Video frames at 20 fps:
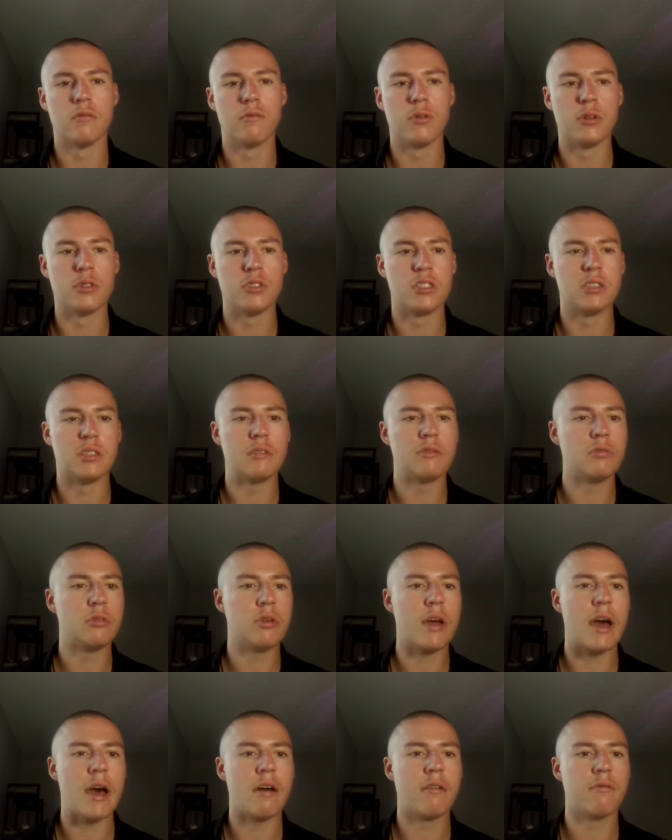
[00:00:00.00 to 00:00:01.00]
Versus if
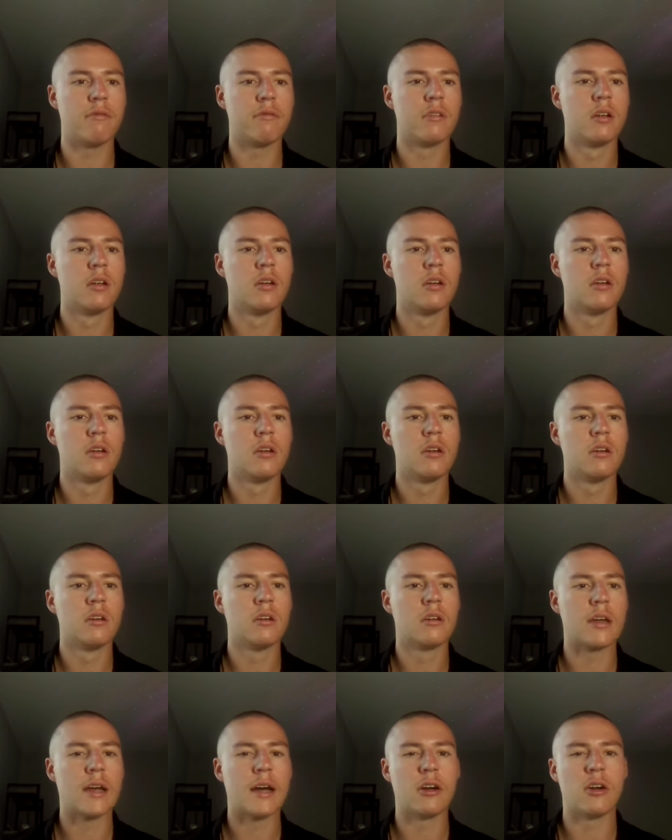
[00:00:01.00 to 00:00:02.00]
you have
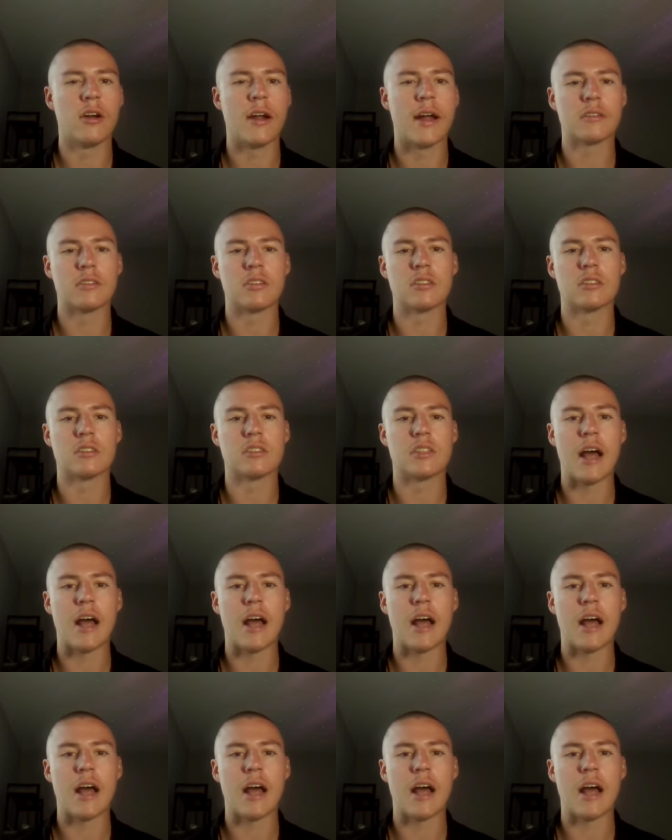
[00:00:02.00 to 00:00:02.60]
counteracting